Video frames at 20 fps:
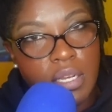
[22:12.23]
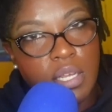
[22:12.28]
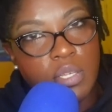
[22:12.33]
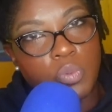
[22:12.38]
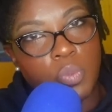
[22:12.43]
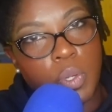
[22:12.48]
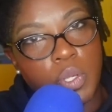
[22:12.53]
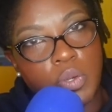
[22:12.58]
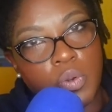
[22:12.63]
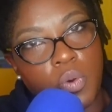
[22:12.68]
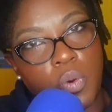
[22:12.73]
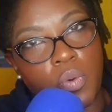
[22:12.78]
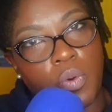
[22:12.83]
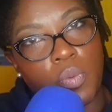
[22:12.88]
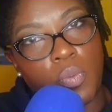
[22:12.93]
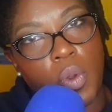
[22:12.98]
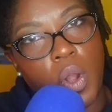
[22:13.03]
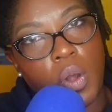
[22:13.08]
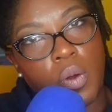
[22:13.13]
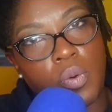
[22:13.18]
that's where you're
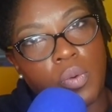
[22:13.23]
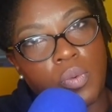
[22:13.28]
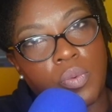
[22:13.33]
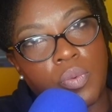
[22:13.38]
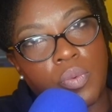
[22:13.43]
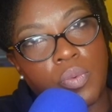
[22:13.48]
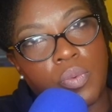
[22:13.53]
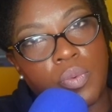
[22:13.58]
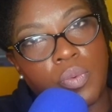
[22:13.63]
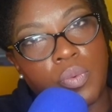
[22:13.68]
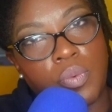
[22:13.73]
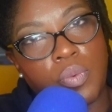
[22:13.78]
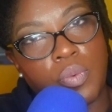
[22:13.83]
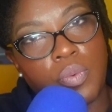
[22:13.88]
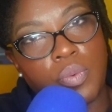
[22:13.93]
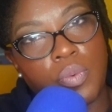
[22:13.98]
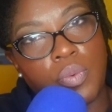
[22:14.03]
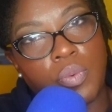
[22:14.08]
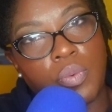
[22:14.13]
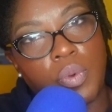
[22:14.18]
going wrong
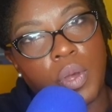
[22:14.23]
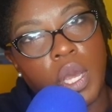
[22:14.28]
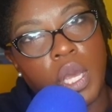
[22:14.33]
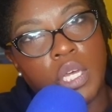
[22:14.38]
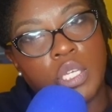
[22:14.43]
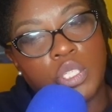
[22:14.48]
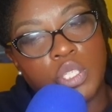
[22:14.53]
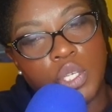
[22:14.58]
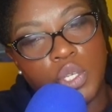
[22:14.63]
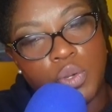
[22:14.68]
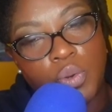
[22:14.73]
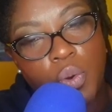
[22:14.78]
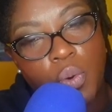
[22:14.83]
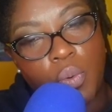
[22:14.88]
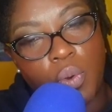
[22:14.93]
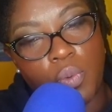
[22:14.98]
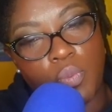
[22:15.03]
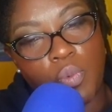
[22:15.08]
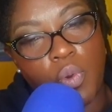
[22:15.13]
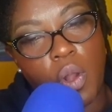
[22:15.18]
See, you
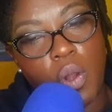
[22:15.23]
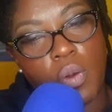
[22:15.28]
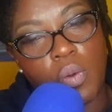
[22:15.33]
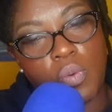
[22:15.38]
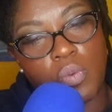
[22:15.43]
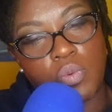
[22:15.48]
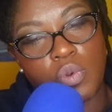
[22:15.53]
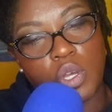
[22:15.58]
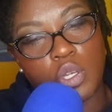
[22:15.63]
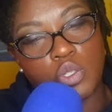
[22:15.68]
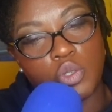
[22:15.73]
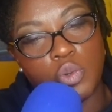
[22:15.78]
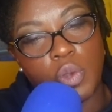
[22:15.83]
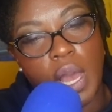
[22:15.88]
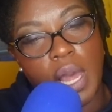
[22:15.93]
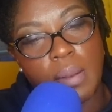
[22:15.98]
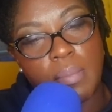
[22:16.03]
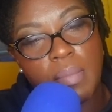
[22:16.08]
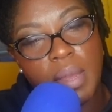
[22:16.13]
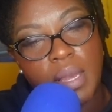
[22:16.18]
going wrong because you
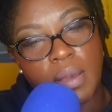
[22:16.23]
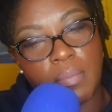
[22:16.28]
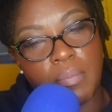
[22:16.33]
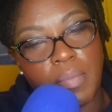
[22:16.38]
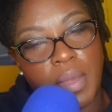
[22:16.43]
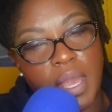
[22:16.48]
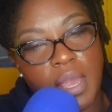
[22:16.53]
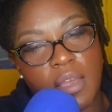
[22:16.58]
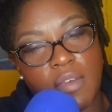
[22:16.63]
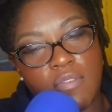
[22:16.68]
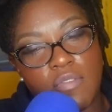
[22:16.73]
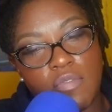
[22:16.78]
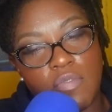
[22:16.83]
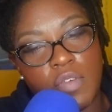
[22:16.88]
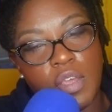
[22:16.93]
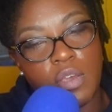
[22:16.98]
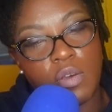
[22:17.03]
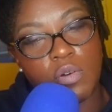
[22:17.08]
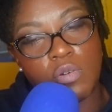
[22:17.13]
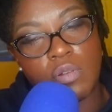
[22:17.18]
got to make a man
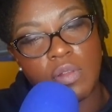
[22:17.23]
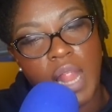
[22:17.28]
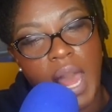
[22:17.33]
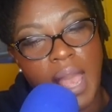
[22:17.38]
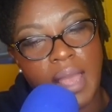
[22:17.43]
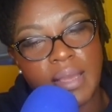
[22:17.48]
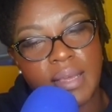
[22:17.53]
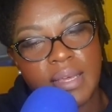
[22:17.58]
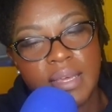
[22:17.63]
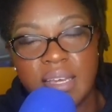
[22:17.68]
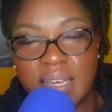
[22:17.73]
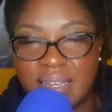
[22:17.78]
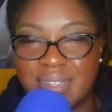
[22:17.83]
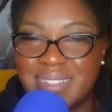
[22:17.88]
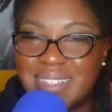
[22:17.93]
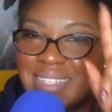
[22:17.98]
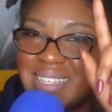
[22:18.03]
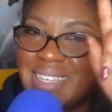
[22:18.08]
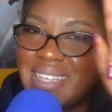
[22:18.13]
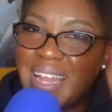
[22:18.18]
feel like he
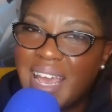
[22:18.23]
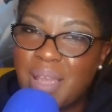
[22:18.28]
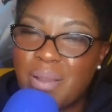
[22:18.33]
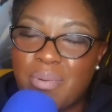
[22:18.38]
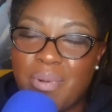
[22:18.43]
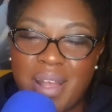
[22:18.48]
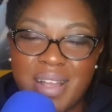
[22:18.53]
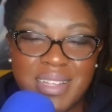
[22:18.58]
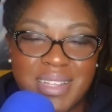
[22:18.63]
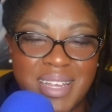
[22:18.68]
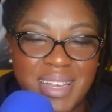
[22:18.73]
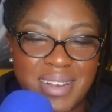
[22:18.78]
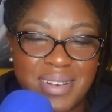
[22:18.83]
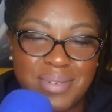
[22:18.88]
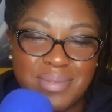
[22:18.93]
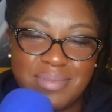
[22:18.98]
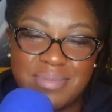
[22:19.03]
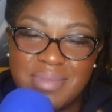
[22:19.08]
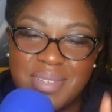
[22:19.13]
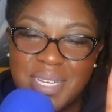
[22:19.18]
could see that right
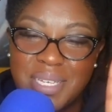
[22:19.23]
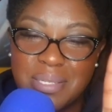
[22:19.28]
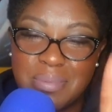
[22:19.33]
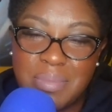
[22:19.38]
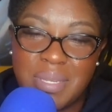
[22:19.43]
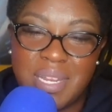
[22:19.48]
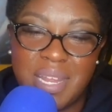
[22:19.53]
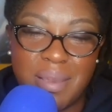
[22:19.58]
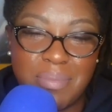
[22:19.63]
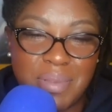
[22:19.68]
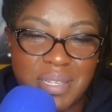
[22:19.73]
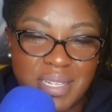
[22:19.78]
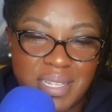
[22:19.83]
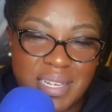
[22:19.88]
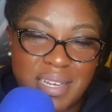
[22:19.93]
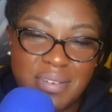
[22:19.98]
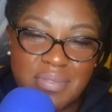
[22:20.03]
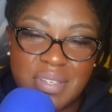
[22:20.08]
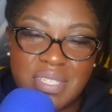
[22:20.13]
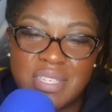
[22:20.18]
there. It's
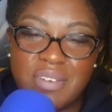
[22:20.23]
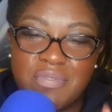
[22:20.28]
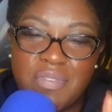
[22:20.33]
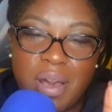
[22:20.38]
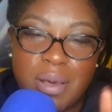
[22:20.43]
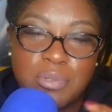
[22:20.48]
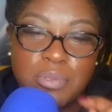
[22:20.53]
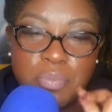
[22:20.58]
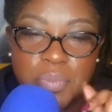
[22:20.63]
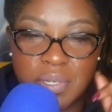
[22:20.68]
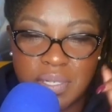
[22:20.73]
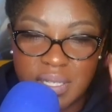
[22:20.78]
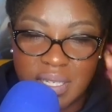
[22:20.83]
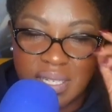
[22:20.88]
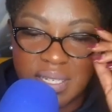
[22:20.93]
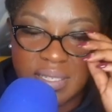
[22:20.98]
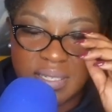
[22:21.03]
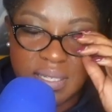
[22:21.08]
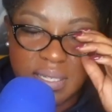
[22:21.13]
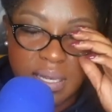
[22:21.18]
manipulative, it's a false
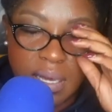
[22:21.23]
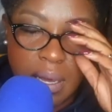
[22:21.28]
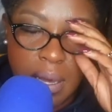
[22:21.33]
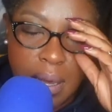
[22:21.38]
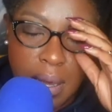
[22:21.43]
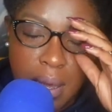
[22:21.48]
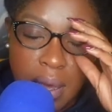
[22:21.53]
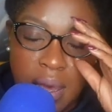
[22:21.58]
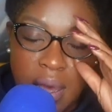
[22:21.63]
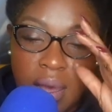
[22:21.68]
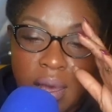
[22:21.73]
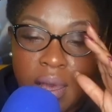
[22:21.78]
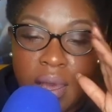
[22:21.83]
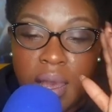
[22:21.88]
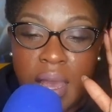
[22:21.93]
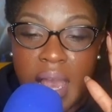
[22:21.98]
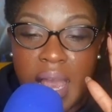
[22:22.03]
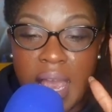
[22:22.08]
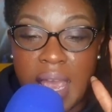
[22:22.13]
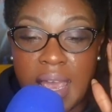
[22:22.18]
pretense.
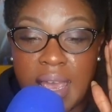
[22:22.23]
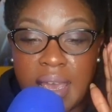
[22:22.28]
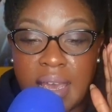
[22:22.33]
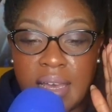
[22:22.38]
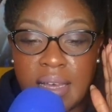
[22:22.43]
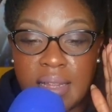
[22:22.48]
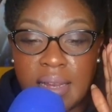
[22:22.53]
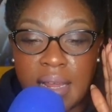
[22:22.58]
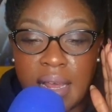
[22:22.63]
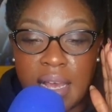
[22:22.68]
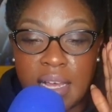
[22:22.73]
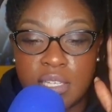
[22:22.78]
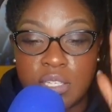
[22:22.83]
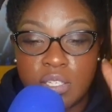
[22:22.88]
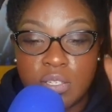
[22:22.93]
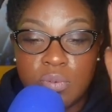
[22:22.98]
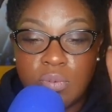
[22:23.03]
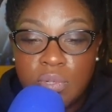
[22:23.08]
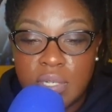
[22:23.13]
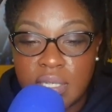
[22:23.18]
And as
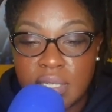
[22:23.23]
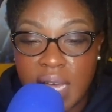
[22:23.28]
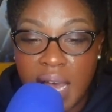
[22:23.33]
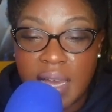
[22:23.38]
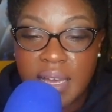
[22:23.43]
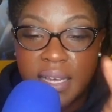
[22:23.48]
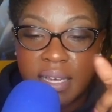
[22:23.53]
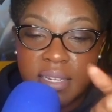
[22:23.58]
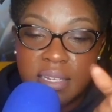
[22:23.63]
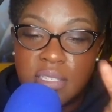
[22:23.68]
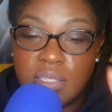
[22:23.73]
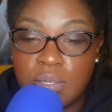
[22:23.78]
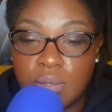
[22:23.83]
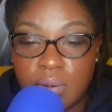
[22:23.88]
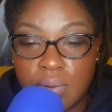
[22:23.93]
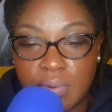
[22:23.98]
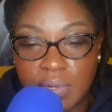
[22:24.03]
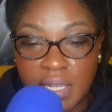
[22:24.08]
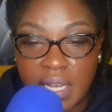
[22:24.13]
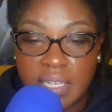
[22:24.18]
soon as I get
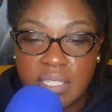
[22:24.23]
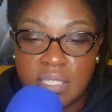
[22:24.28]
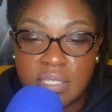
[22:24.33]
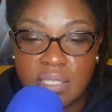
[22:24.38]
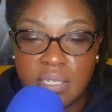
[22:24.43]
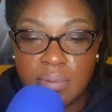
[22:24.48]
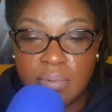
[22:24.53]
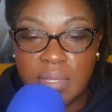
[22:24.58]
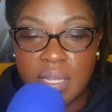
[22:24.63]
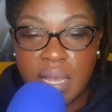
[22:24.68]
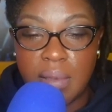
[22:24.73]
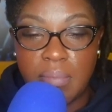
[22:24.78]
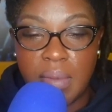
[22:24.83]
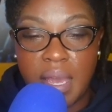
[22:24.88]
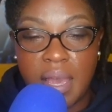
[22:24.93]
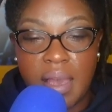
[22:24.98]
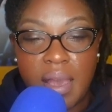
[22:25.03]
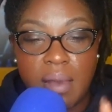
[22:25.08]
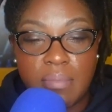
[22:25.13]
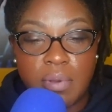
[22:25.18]
into a relationship with that
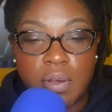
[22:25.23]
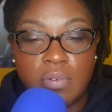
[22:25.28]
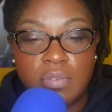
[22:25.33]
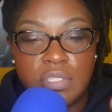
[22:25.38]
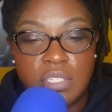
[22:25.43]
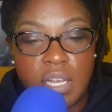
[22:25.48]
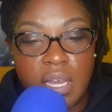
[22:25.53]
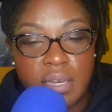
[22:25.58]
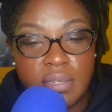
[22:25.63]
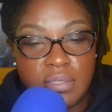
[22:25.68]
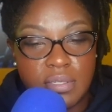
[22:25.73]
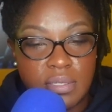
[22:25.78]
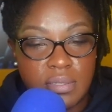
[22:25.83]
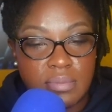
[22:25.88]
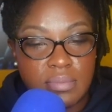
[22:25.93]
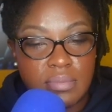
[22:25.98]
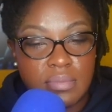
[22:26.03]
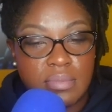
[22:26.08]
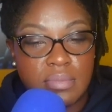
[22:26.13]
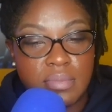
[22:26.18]
man, I'm going to change
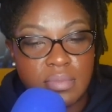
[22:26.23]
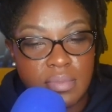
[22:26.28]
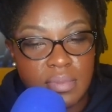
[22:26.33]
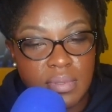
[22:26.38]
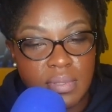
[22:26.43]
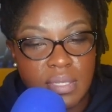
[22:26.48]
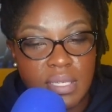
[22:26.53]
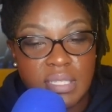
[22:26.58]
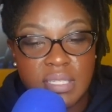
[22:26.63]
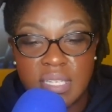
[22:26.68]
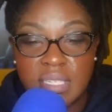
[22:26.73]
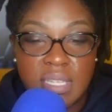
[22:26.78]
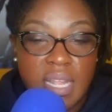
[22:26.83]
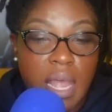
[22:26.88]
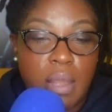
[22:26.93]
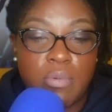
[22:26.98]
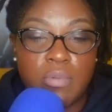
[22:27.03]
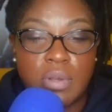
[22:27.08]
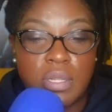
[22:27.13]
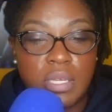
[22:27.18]
because that's
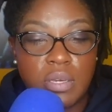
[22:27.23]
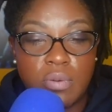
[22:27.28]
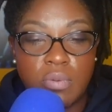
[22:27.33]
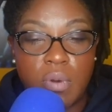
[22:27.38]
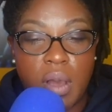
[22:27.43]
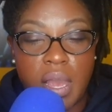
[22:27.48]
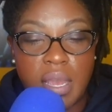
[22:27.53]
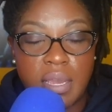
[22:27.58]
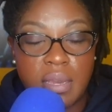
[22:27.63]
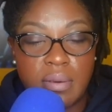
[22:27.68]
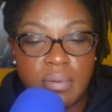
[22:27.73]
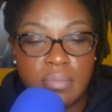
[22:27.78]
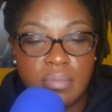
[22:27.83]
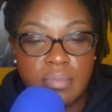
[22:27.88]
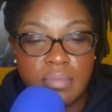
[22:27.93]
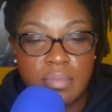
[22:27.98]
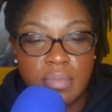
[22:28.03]
not really who I am.